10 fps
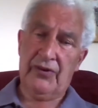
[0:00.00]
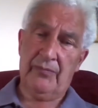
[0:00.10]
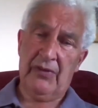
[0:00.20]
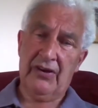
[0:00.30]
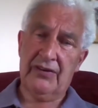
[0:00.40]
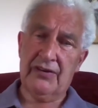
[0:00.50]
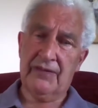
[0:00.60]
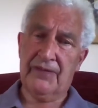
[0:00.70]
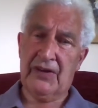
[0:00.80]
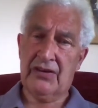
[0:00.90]
of my other
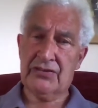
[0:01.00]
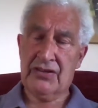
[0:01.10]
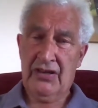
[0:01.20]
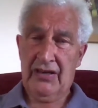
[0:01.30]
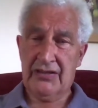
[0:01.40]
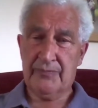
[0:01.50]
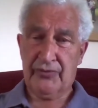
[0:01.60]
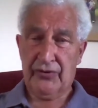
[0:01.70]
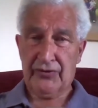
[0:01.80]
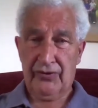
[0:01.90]
friends has
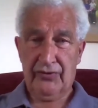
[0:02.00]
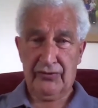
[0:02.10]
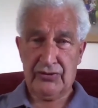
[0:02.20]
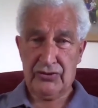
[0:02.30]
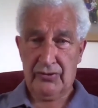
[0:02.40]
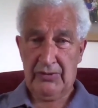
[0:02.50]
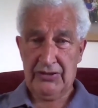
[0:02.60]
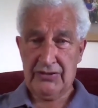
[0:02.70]
brought along to show me.